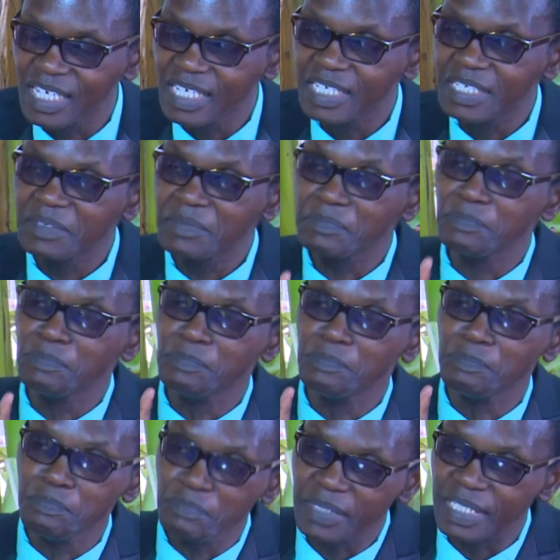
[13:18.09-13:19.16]
The
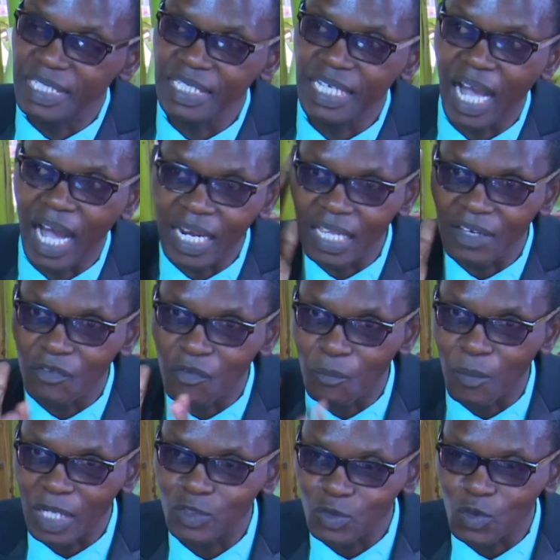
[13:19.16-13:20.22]
person knew well
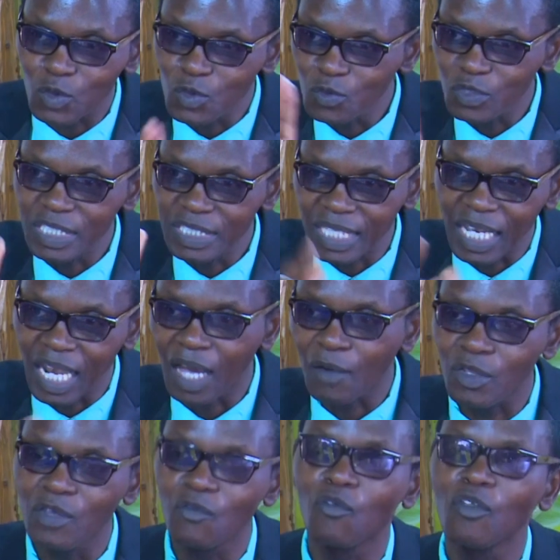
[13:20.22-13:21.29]
that
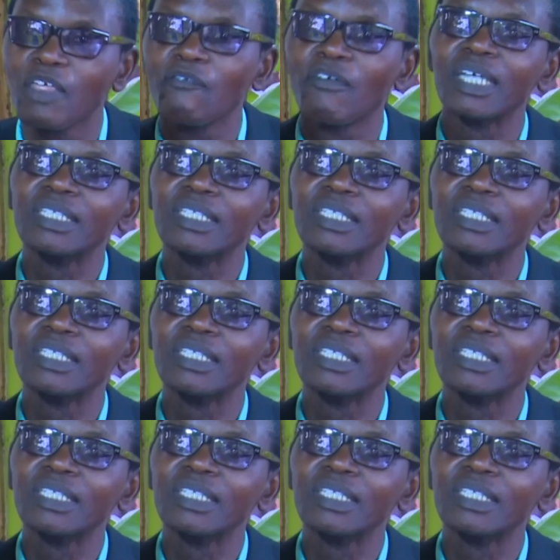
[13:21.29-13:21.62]
Mutahi